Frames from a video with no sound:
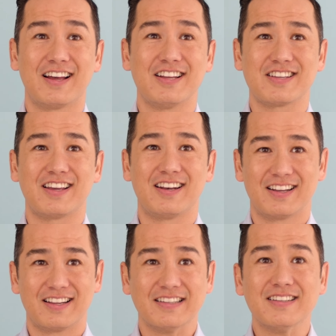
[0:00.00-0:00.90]
The height's good.
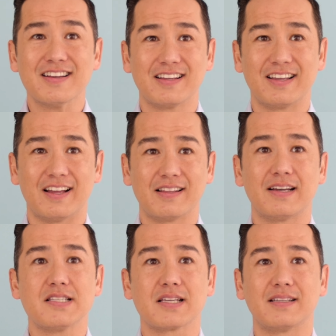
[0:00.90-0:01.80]
Yeah, the
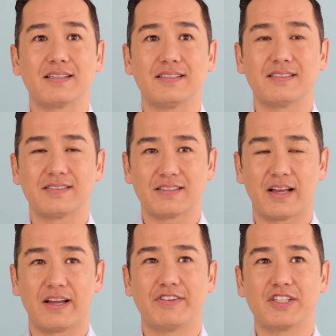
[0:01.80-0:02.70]
height's good because
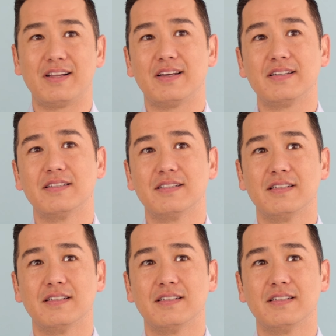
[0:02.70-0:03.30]
I have a jawline.